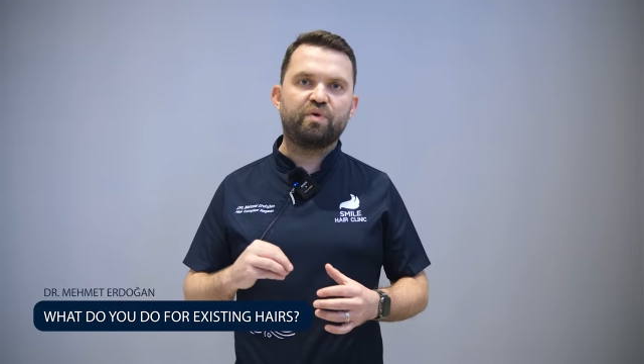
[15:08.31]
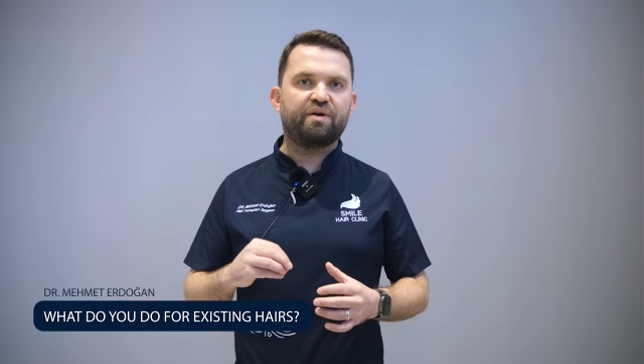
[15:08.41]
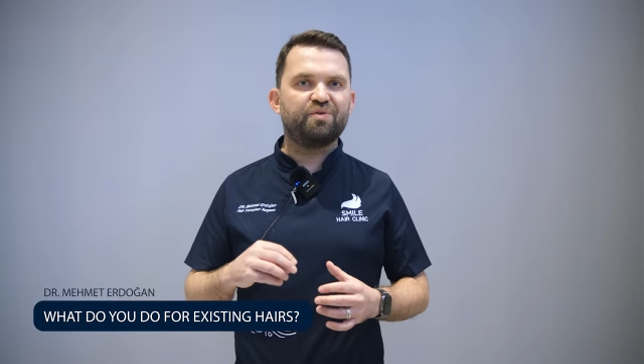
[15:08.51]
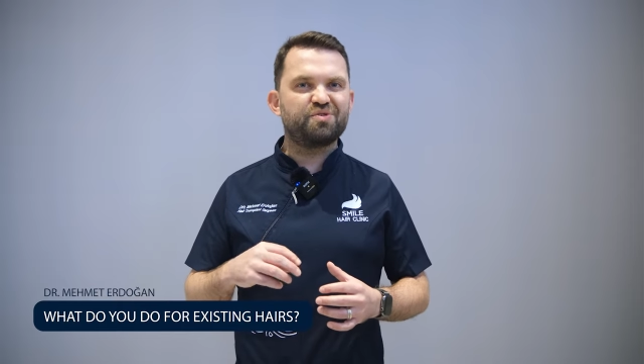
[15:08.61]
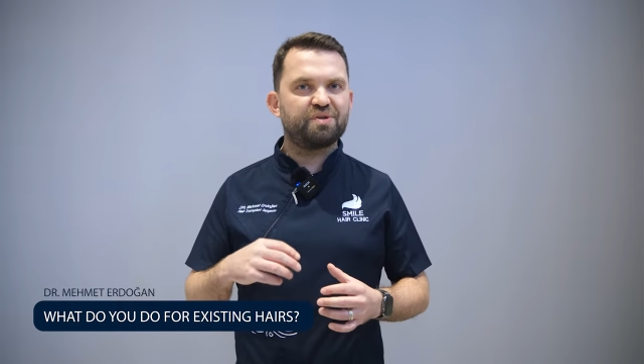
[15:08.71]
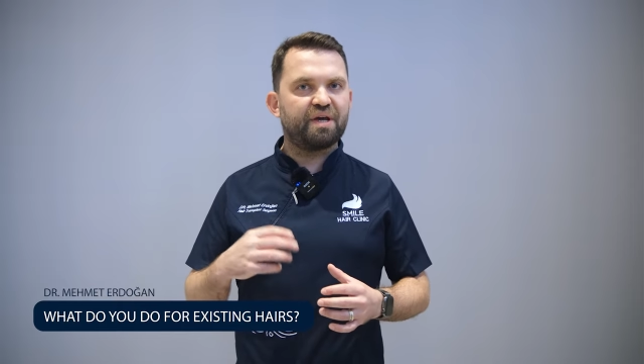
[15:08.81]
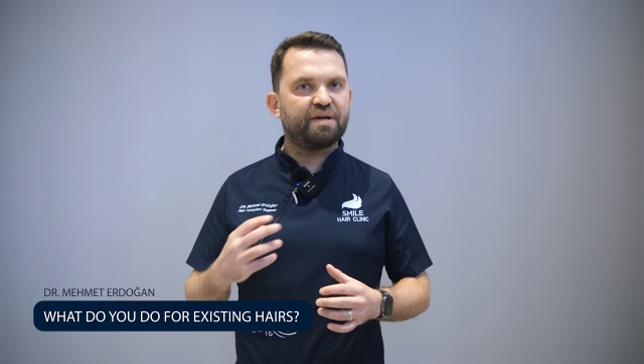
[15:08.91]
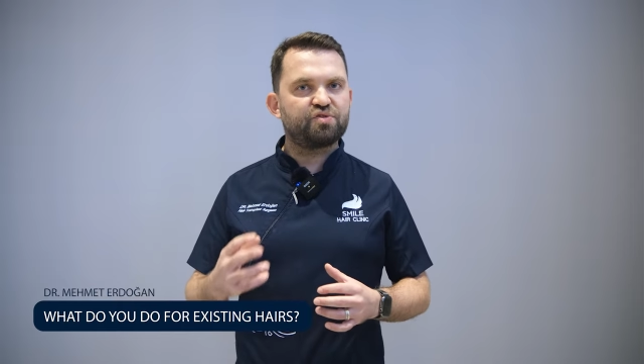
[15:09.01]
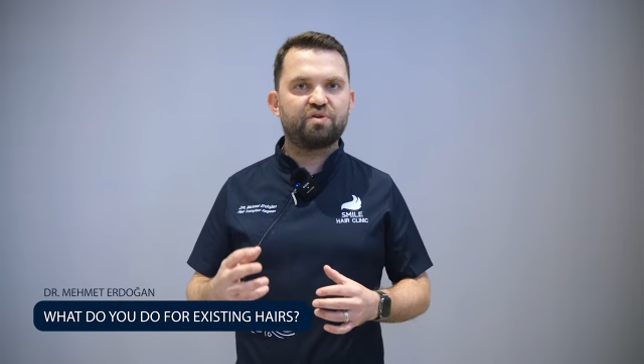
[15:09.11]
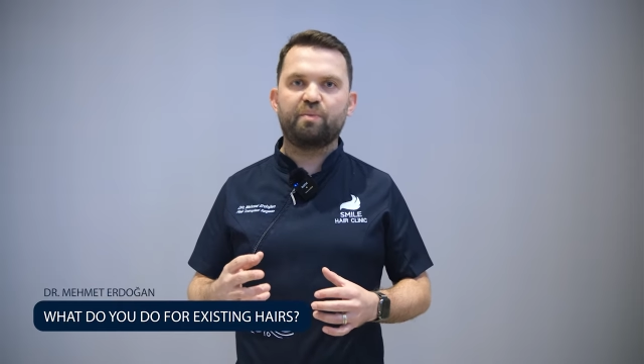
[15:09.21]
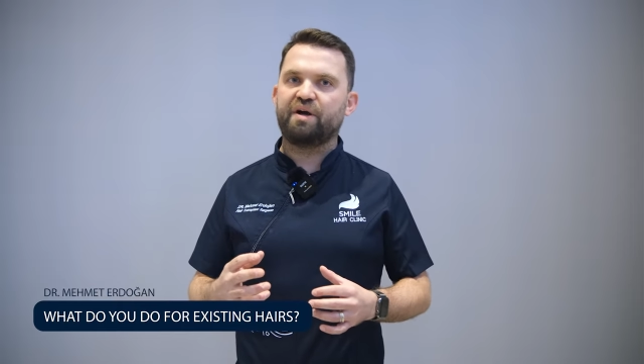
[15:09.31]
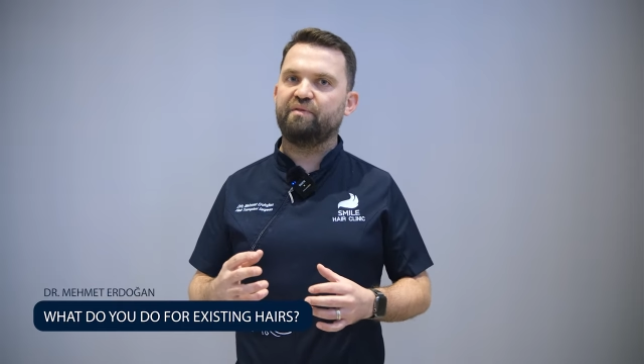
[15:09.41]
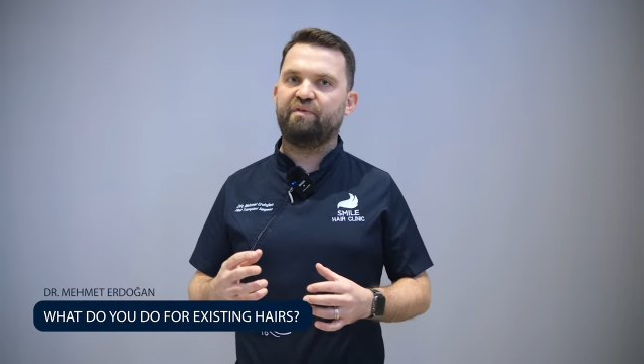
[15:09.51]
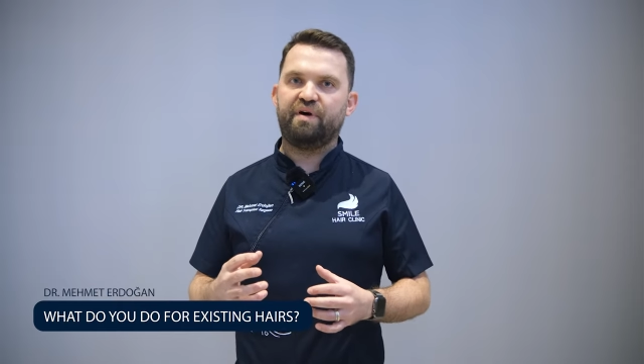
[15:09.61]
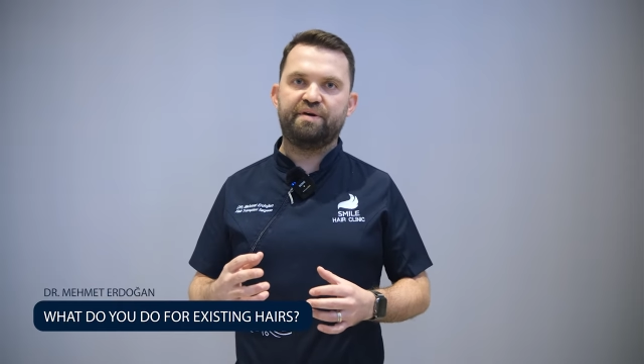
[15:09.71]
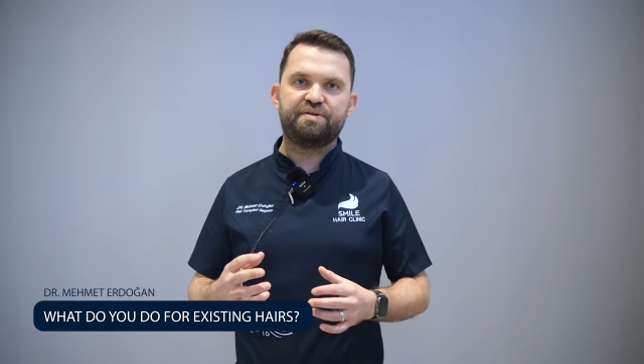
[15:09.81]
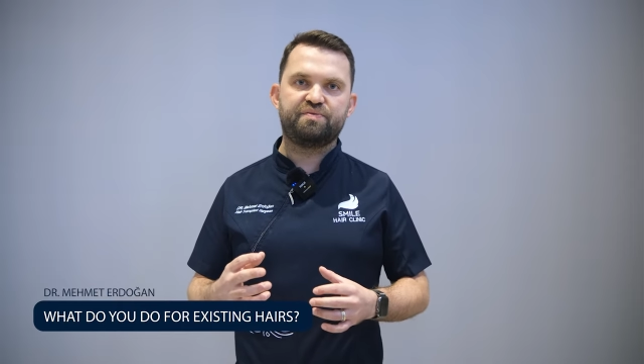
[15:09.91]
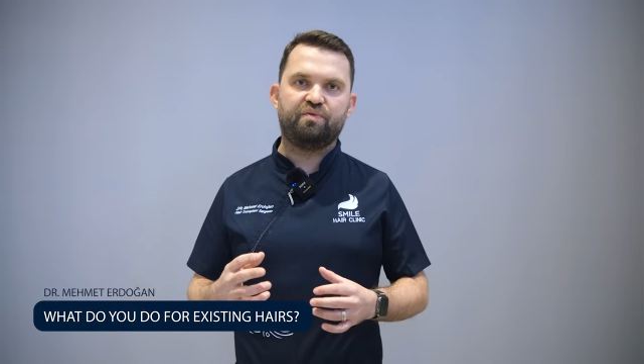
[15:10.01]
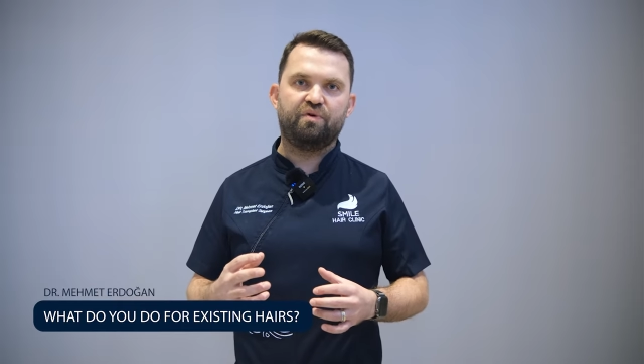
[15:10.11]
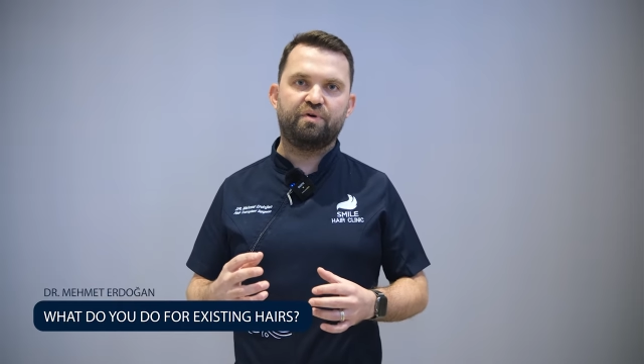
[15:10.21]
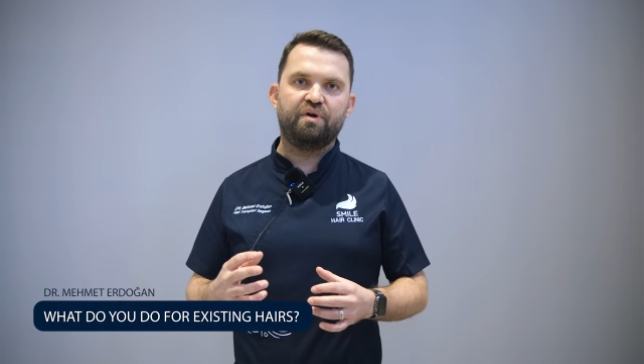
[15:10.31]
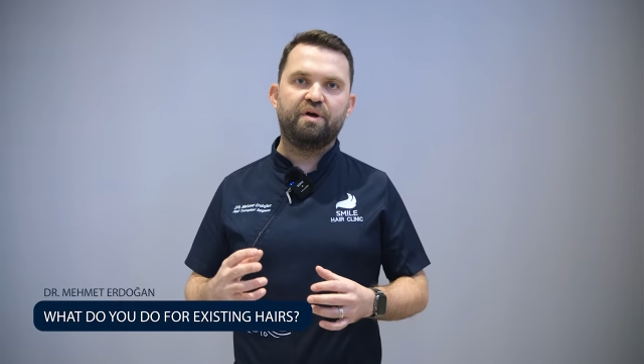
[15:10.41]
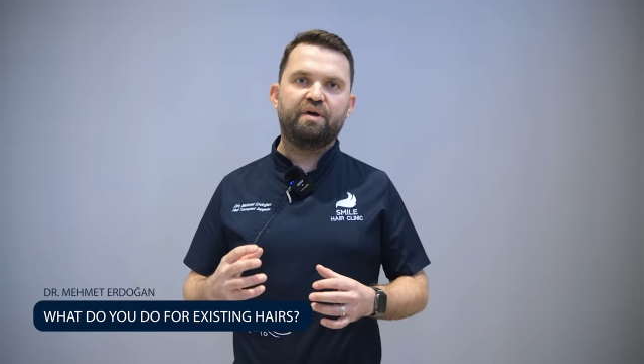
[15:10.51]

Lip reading: We are using extra magnifiers for